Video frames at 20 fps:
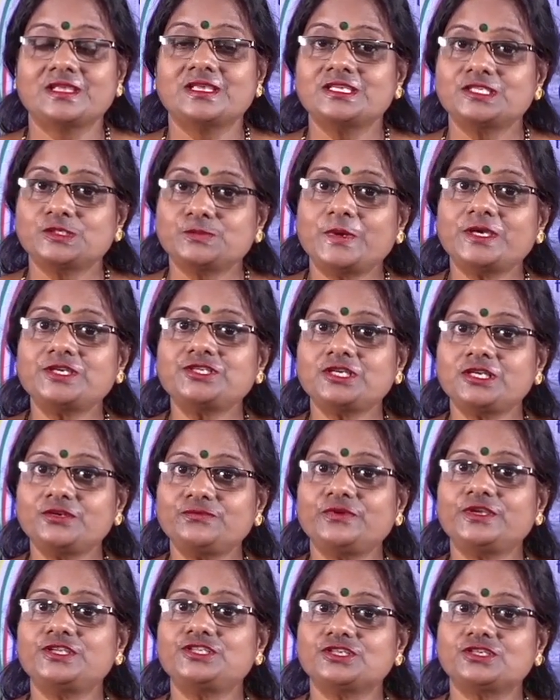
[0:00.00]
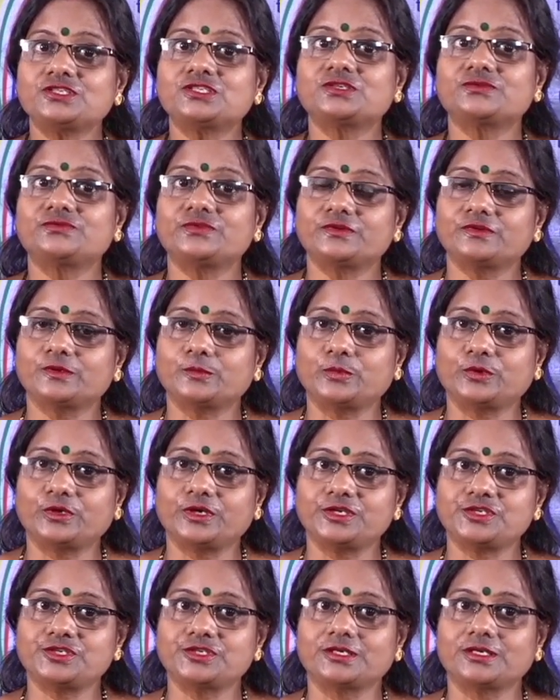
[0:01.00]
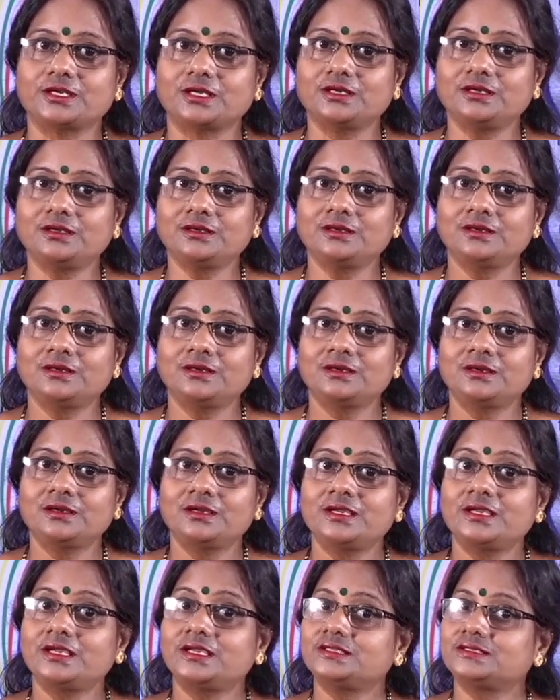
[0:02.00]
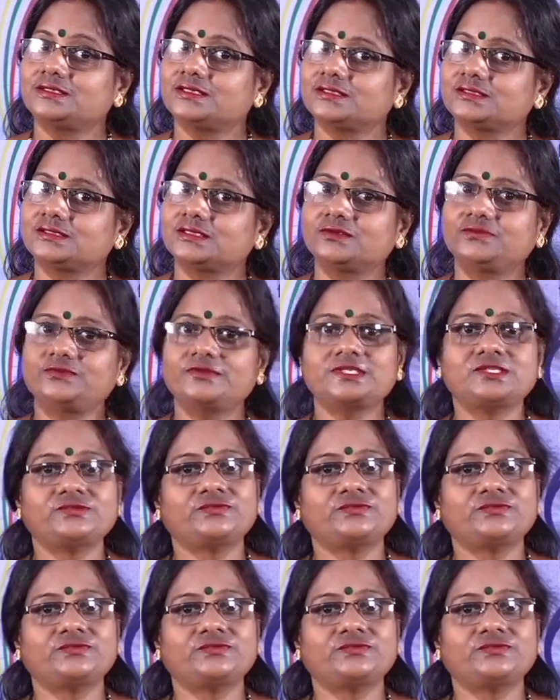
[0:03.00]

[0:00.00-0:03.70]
Special features of evaporation are, it's a surface